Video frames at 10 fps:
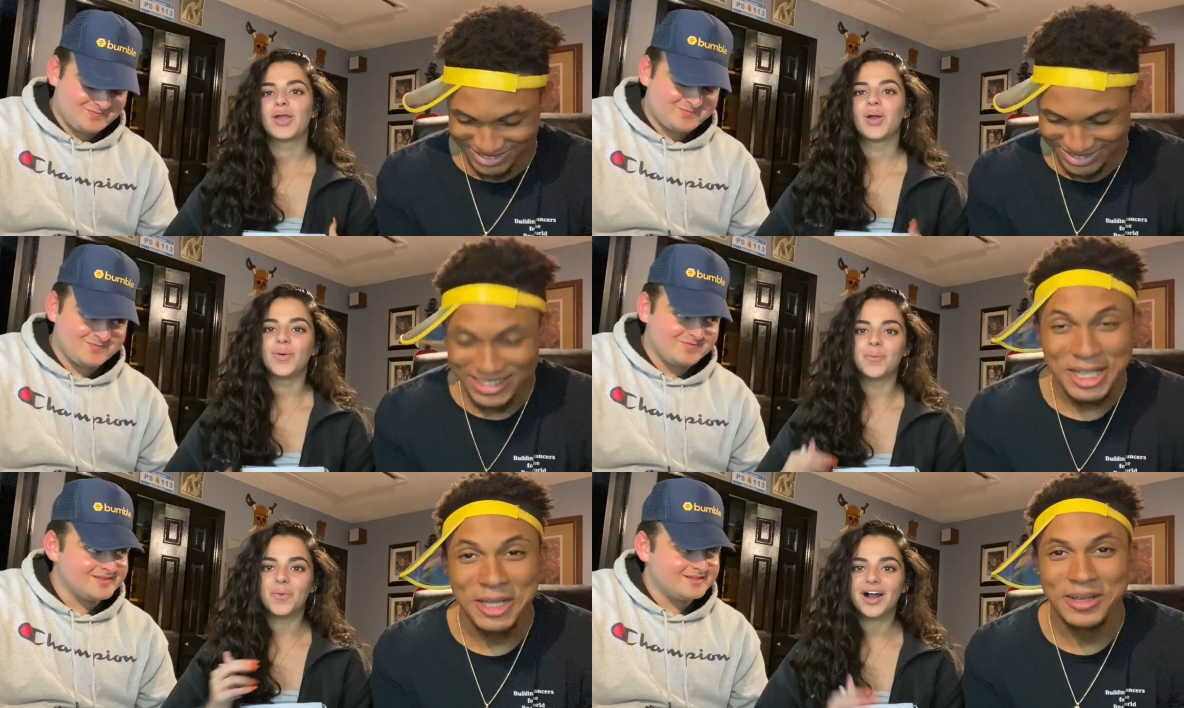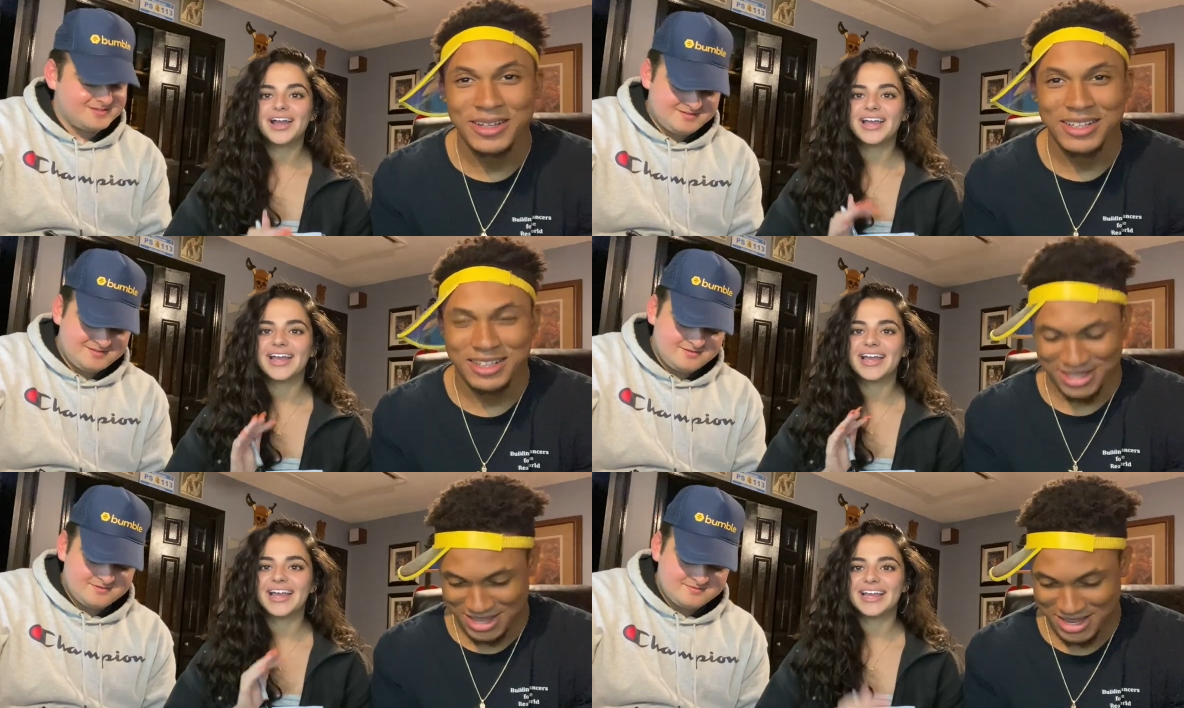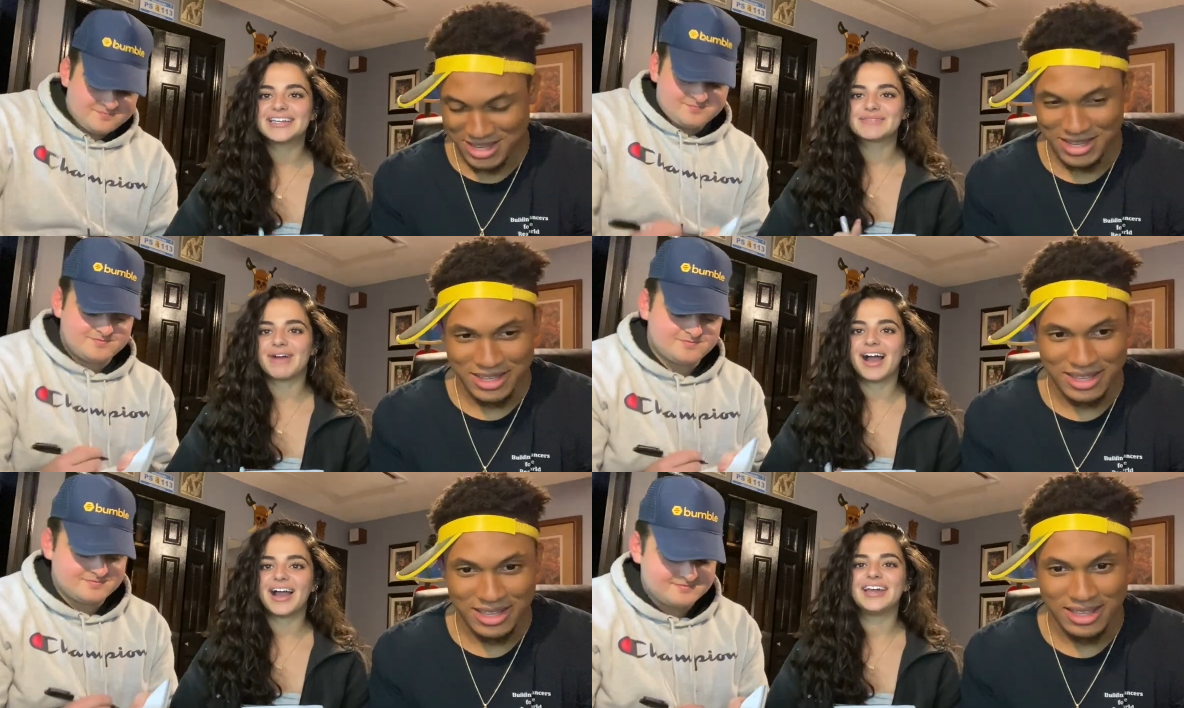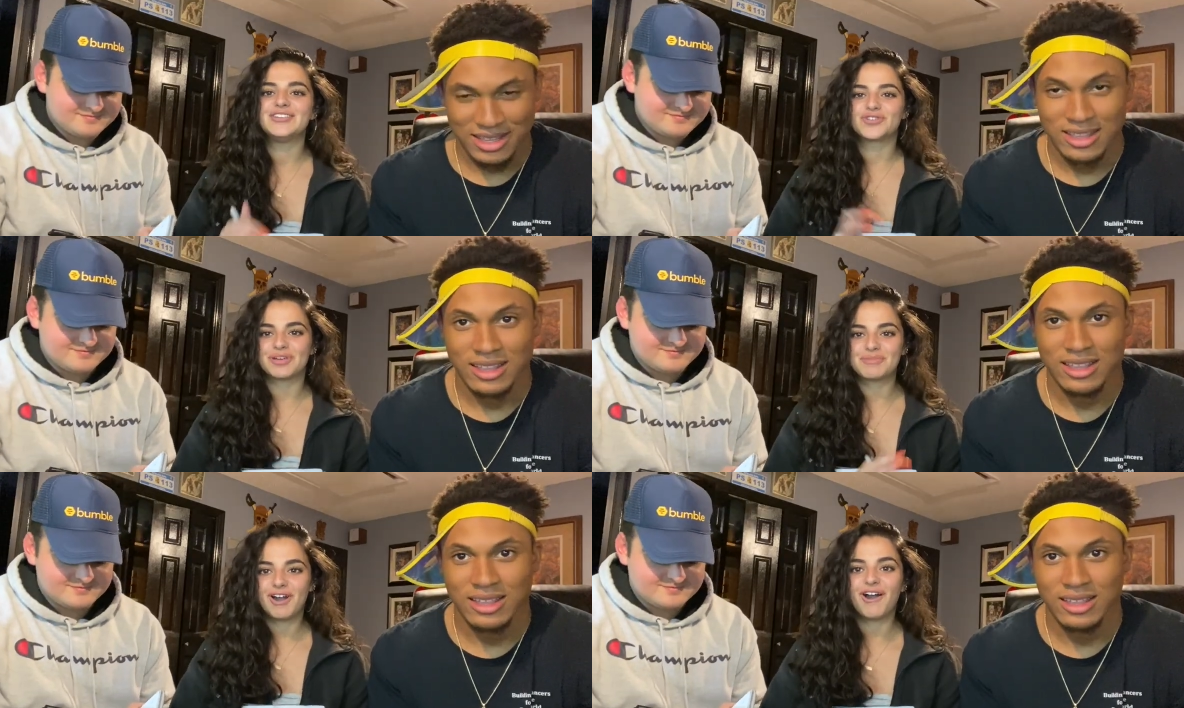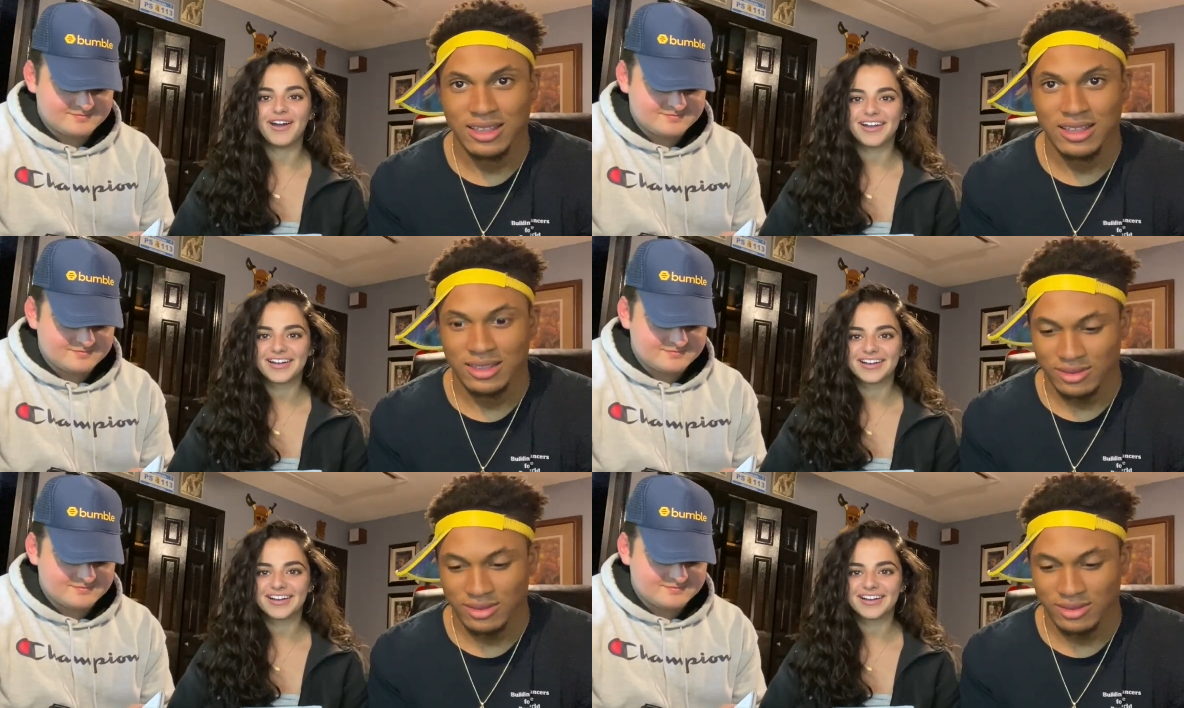Speaker 1: it. What is my dream car.